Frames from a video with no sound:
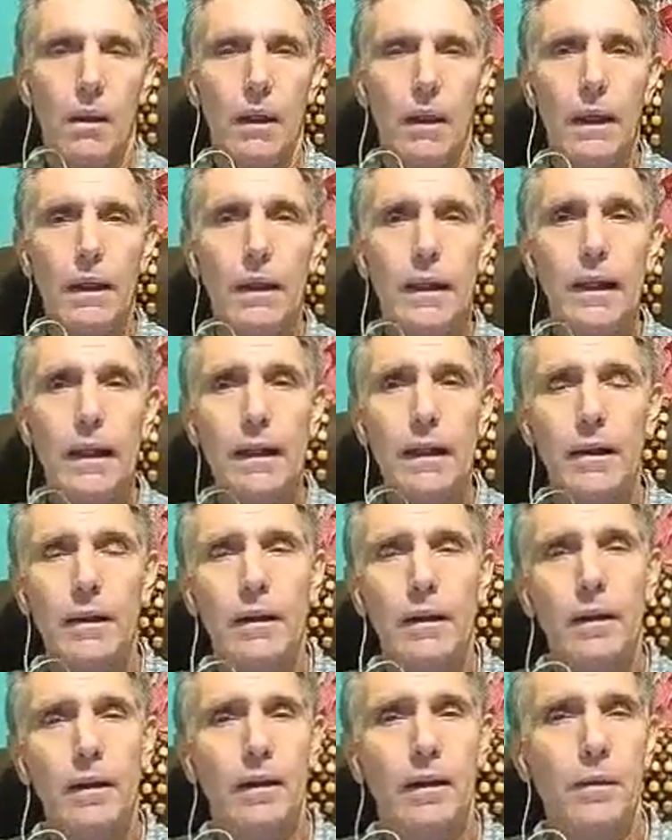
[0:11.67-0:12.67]

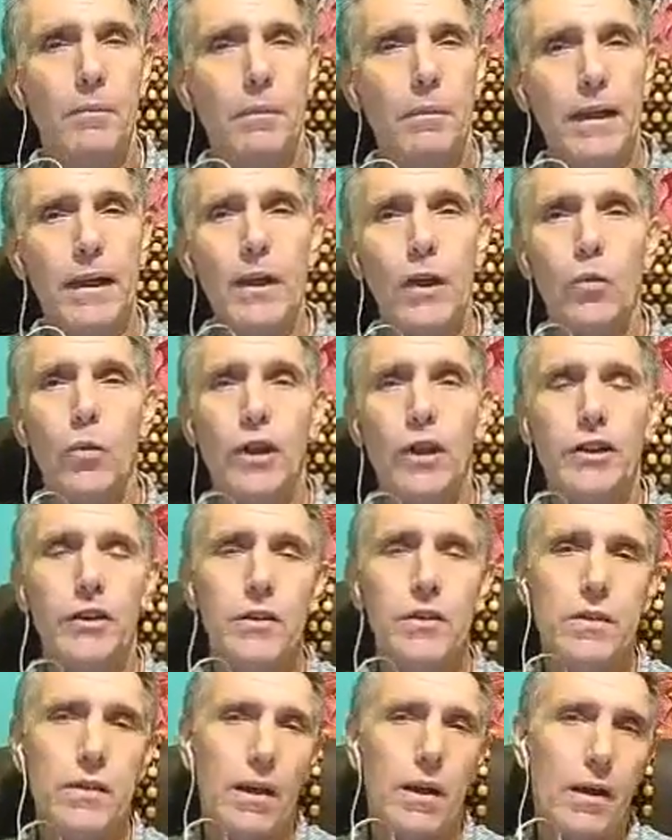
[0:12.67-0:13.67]
Lately, many
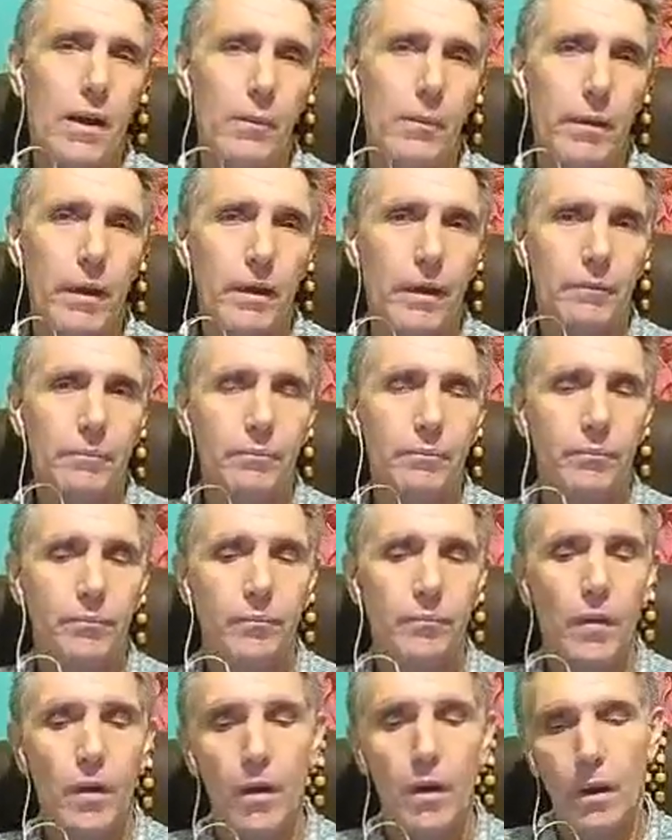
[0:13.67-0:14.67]
questions are coming,
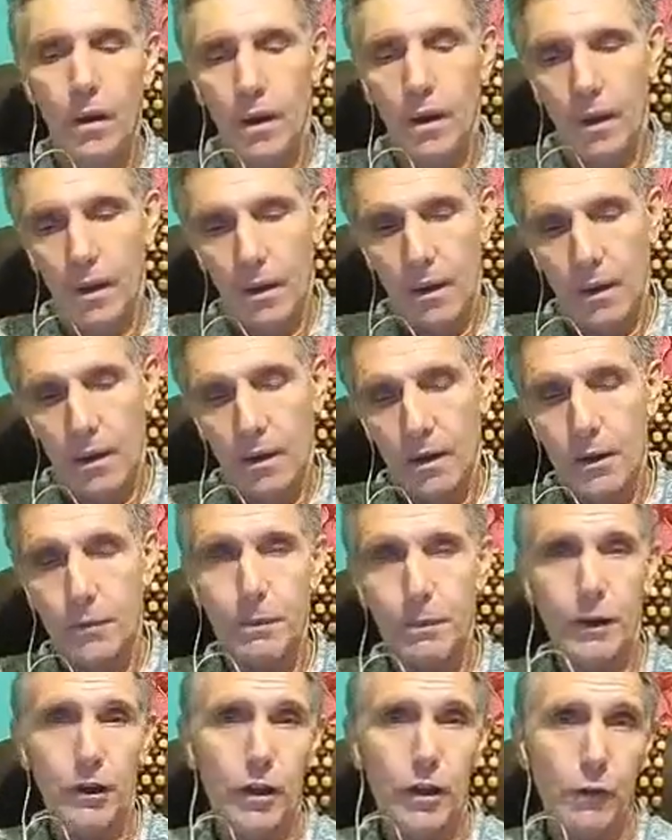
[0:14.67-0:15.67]

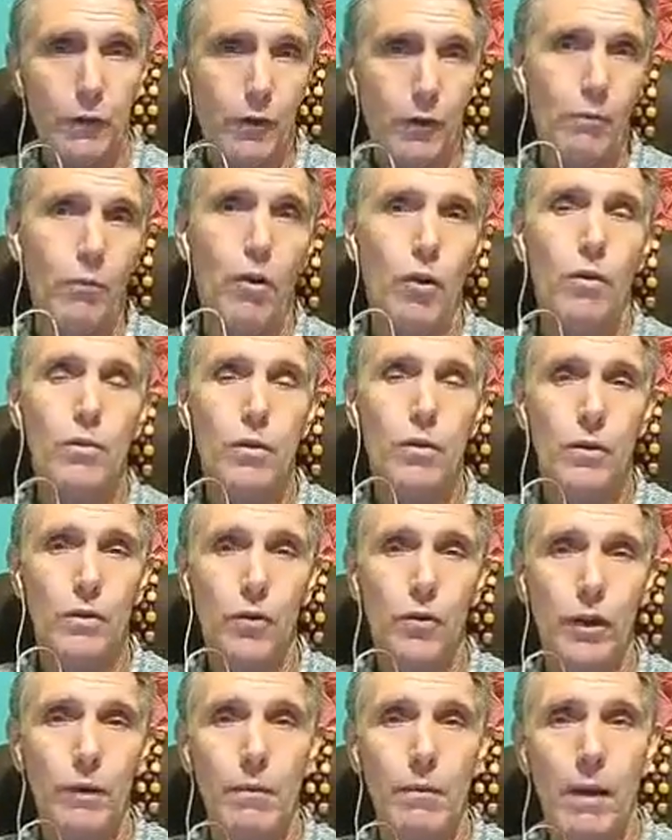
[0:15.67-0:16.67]
especially from those
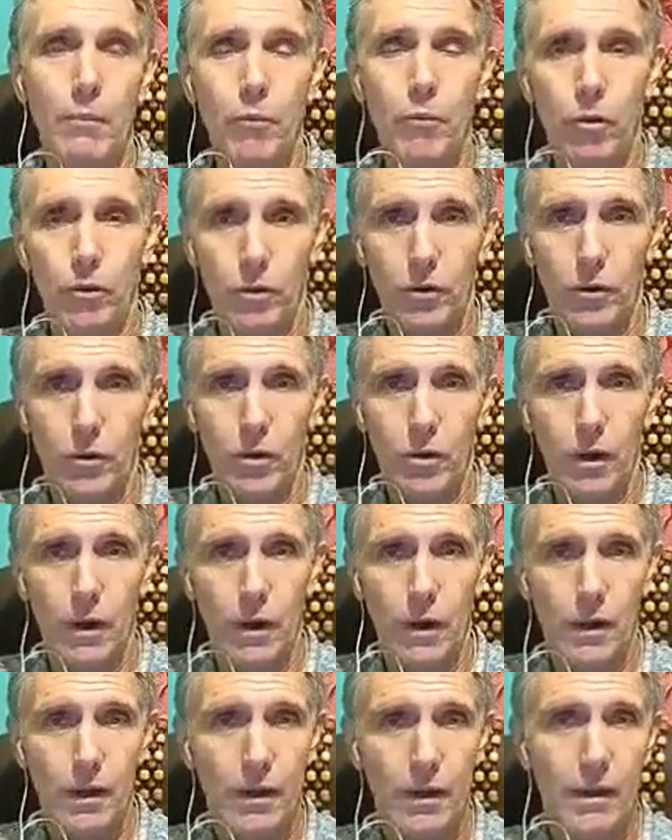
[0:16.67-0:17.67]
doing my
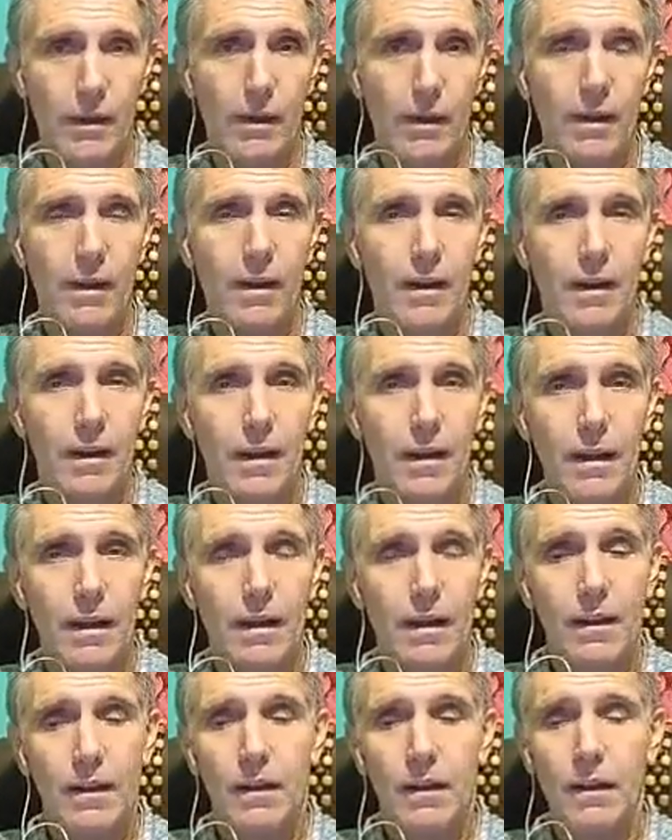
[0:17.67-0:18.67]
protocol.
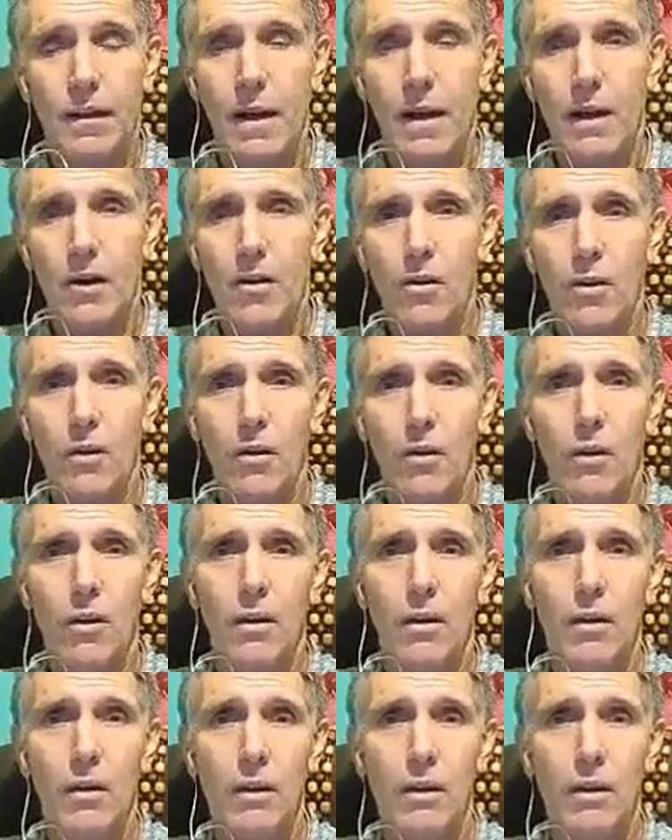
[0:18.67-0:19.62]
Darko,